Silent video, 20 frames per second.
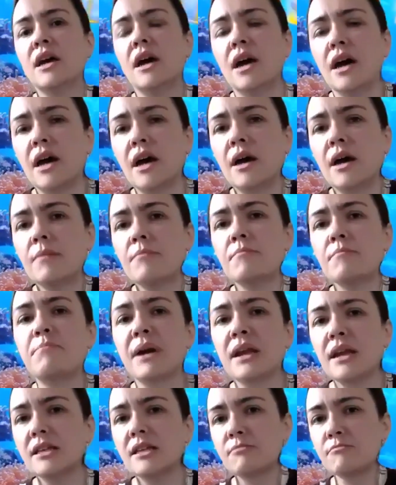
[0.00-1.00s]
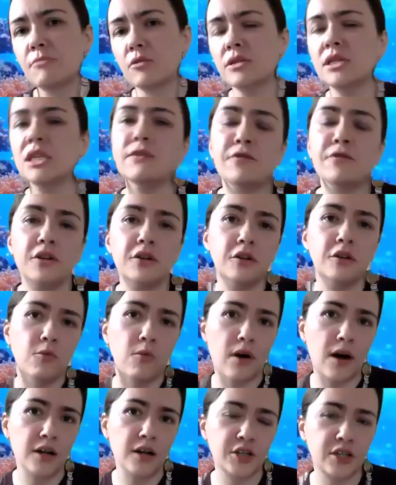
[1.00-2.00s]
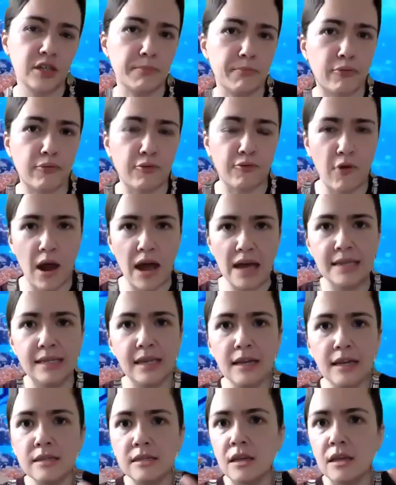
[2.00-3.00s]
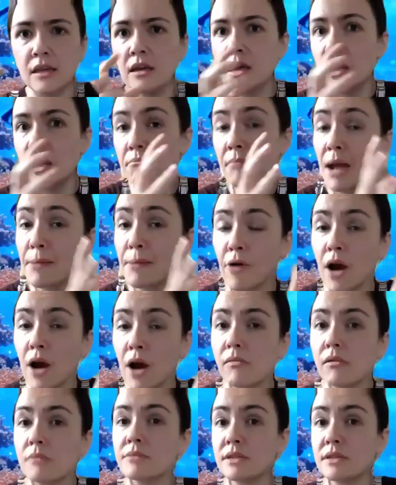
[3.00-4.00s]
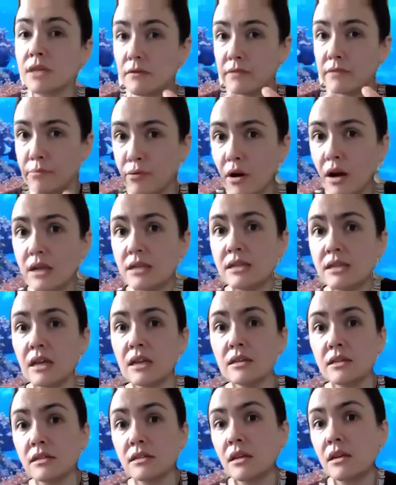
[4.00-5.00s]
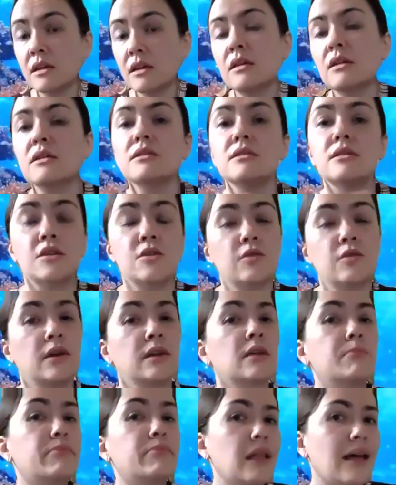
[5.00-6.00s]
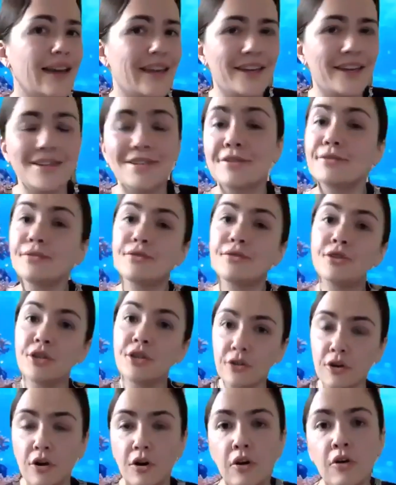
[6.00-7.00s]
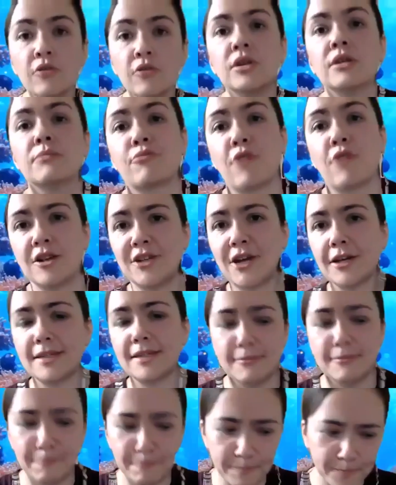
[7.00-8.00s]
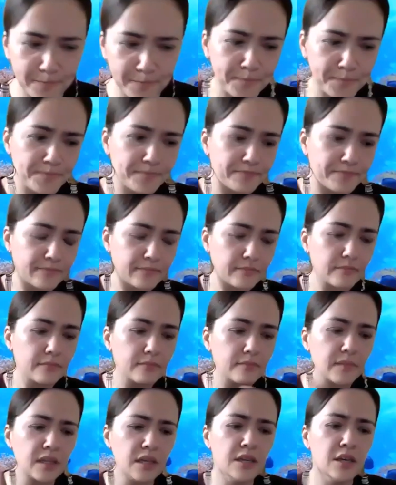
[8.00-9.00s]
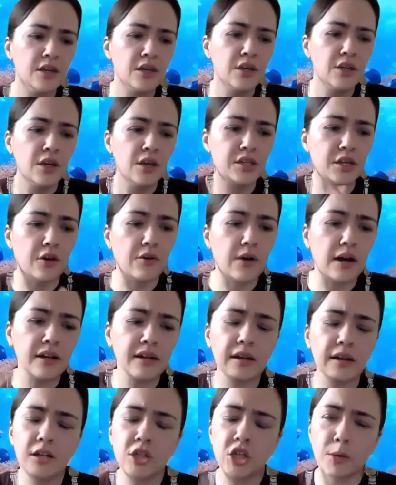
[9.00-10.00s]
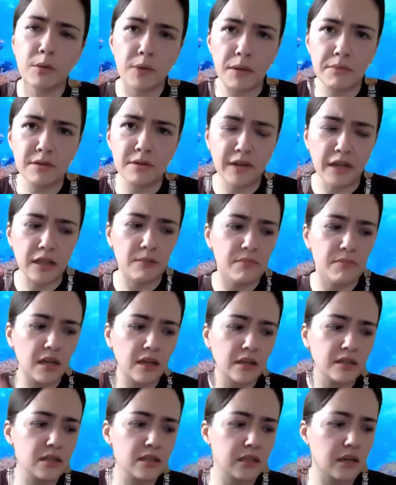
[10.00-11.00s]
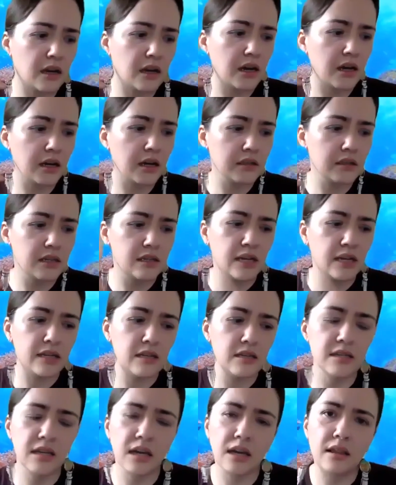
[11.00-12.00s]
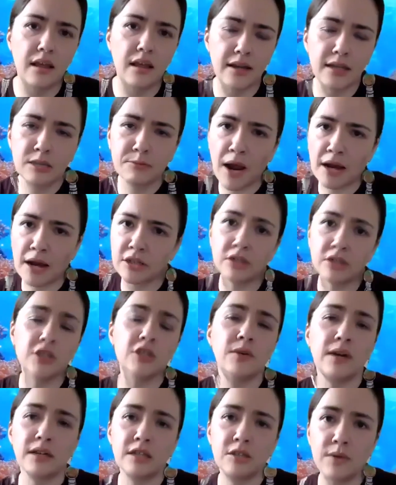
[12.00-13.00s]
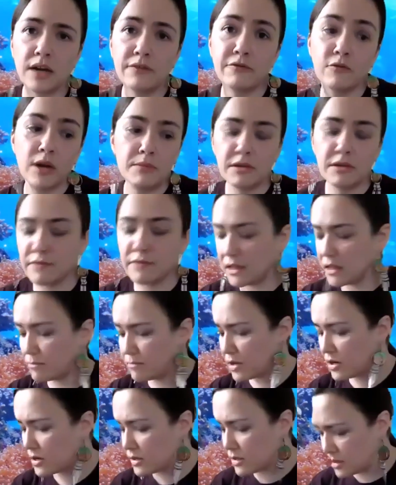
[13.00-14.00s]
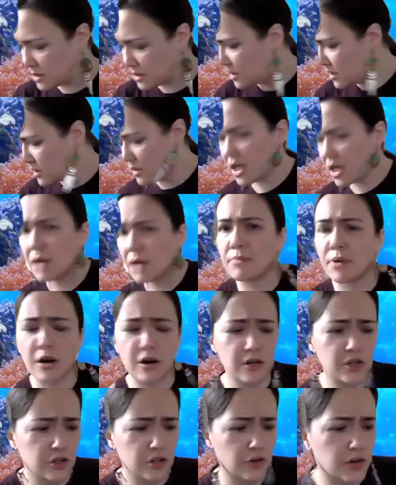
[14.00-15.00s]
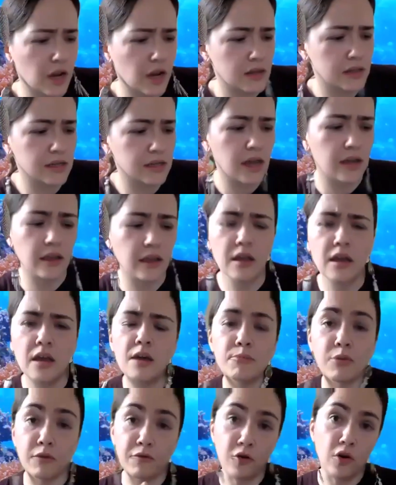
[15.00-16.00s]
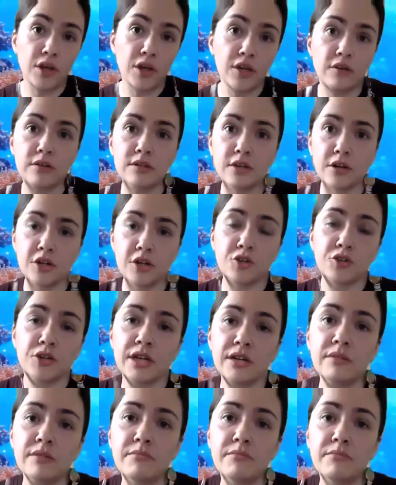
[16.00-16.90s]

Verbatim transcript: um, but it's mostly for you to watch the process, my problem solving process, so you can apply it to your own projects. So, how to get a job in web development, uh, designs and deadlines, practical UX UI for web developers. I'm parched. Hold on a sec. Portfolio surgery,